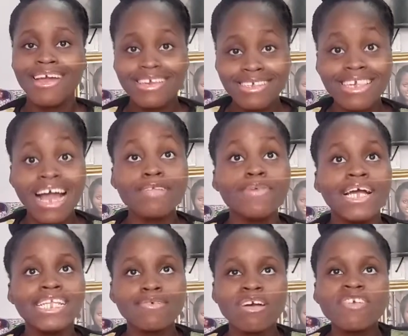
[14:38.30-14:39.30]
She had my
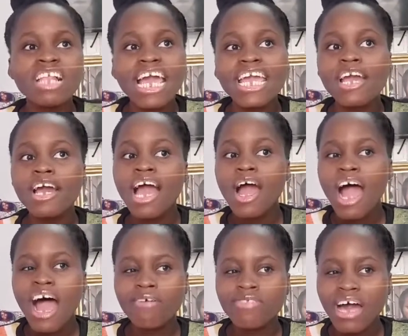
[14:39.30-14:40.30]
time. I feel like
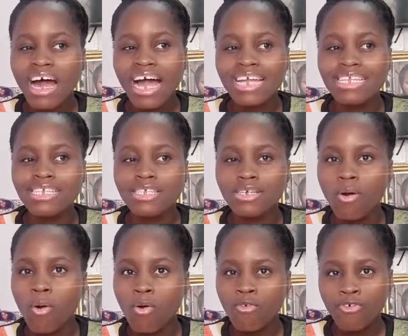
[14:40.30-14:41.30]
after I did the
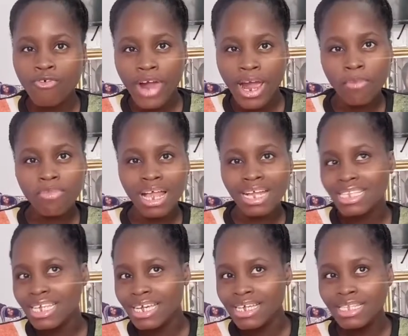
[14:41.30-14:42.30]
old frying
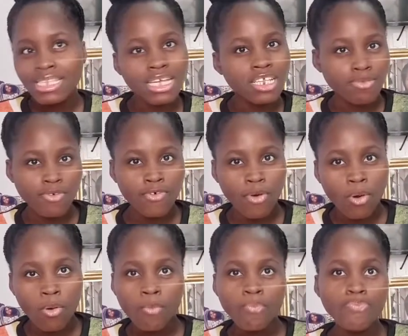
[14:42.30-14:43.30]
plantain days
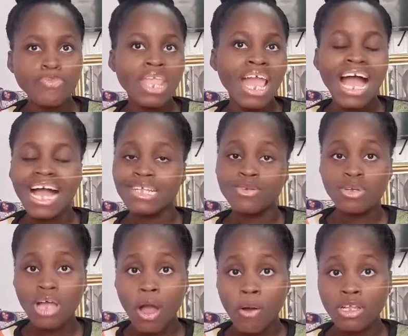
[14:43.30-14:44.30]
before, I
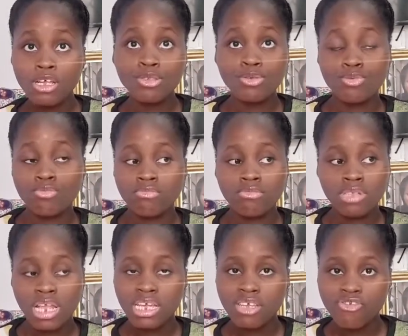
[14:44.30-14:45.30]
told her I wanted to
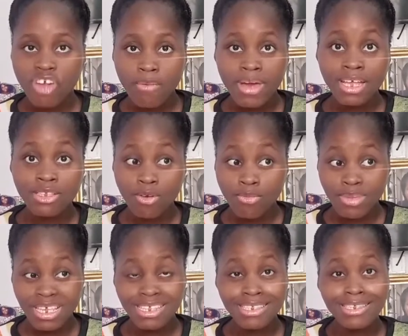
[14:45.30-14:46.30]
like try my hands on beans.